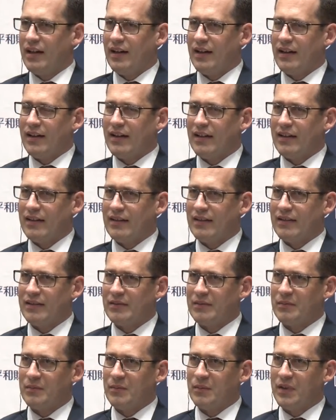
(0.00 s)

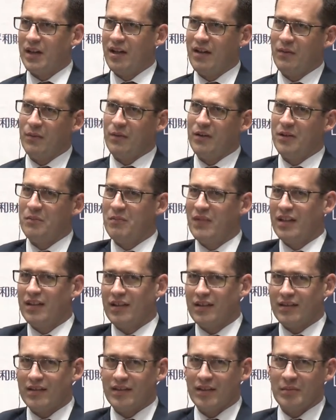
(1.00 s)
Uh, we're, we're in
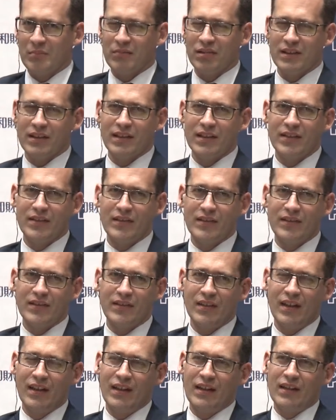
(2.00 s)
many of the same
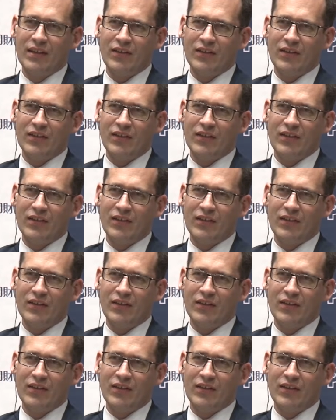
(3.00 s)
places.